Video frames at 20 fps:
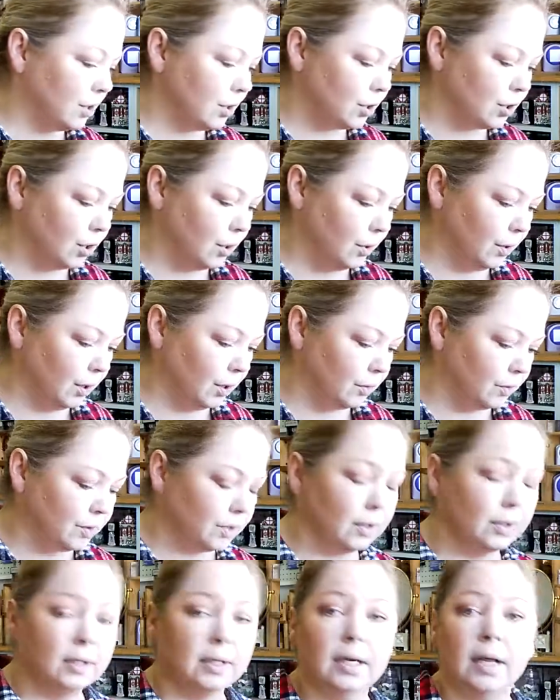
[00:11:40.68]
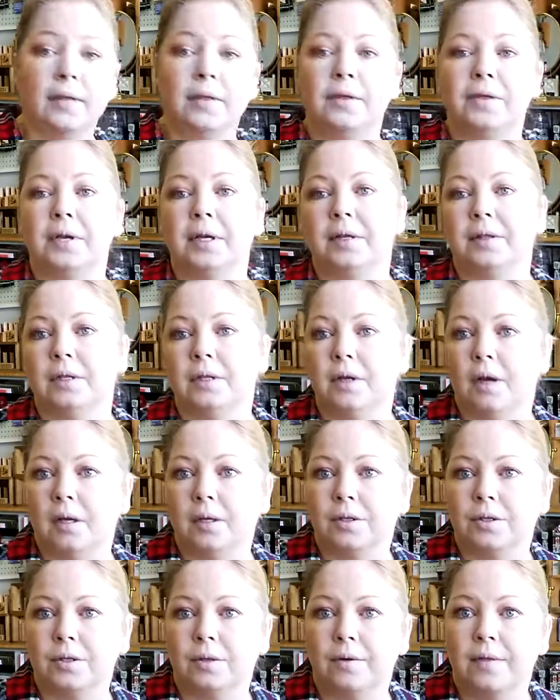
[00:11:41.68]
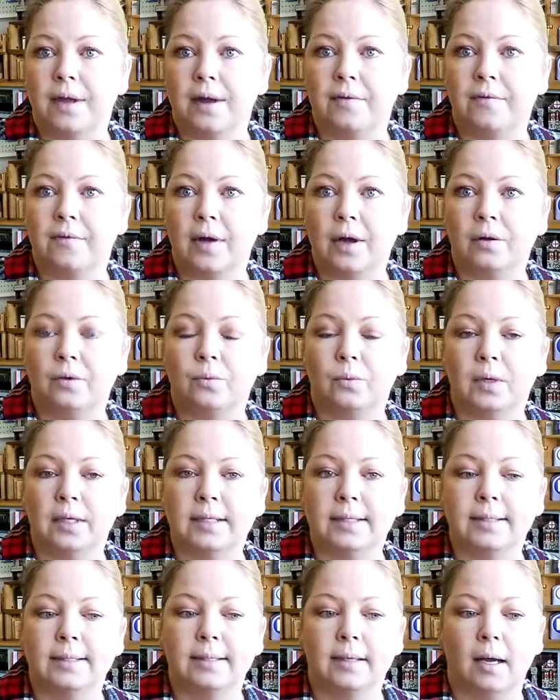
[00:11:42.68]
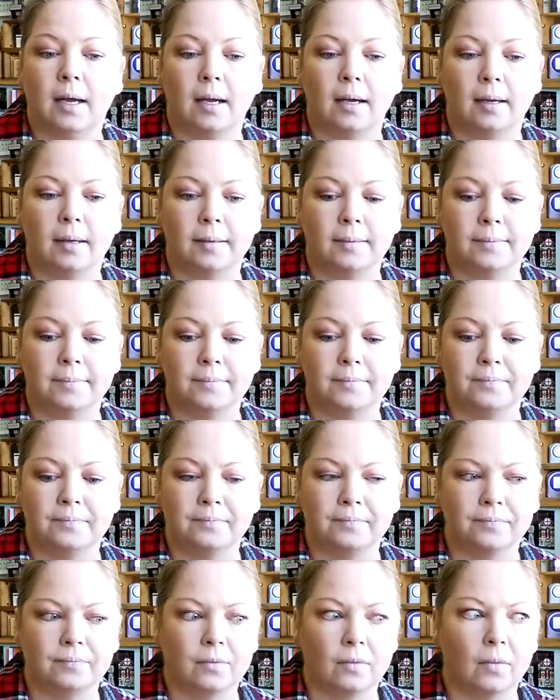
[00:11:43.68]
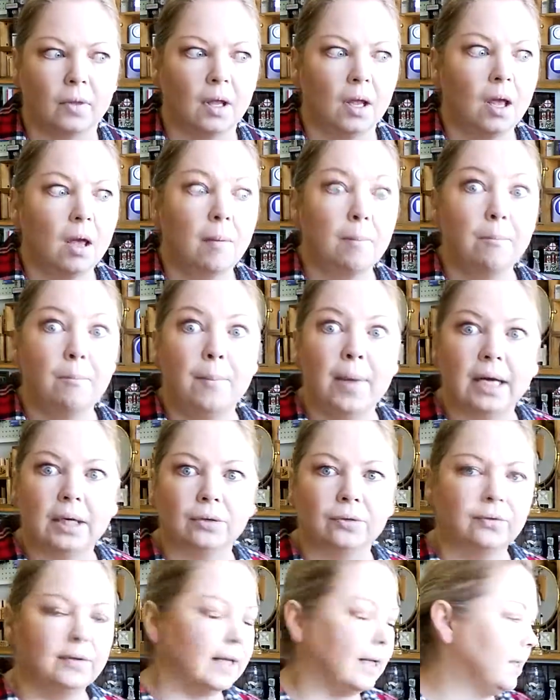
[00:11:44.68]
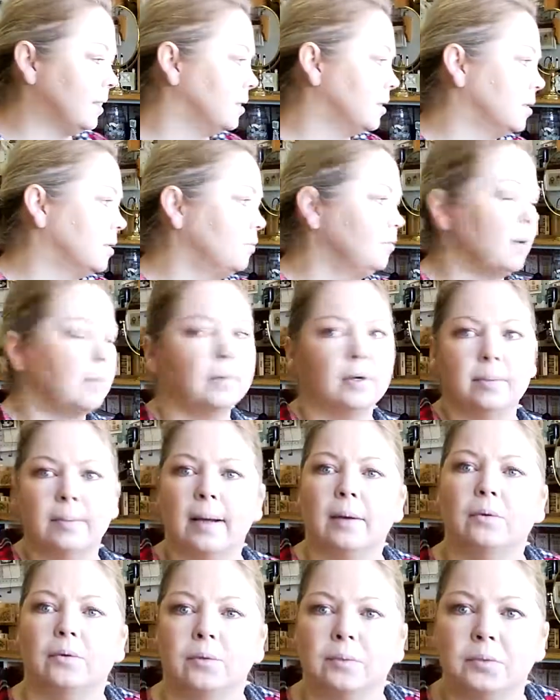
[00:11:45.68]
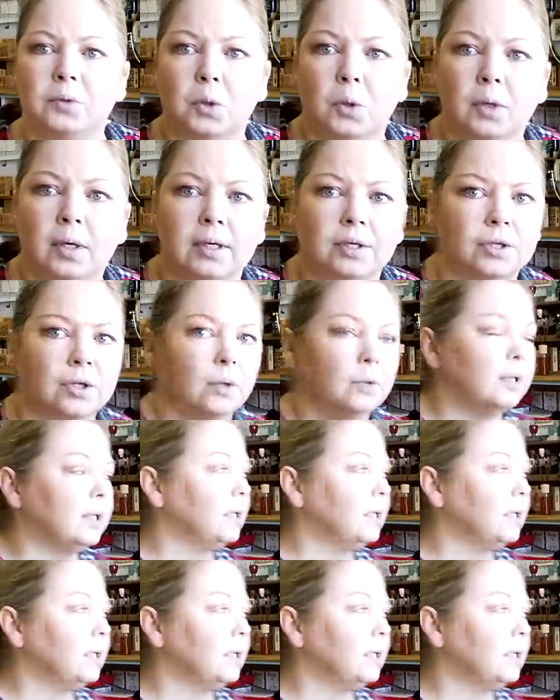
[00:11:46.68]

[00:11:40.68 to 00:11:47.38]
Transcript: to show you. So another thing at the dollar store that I found was metal flakes. Remember in my room tour I showed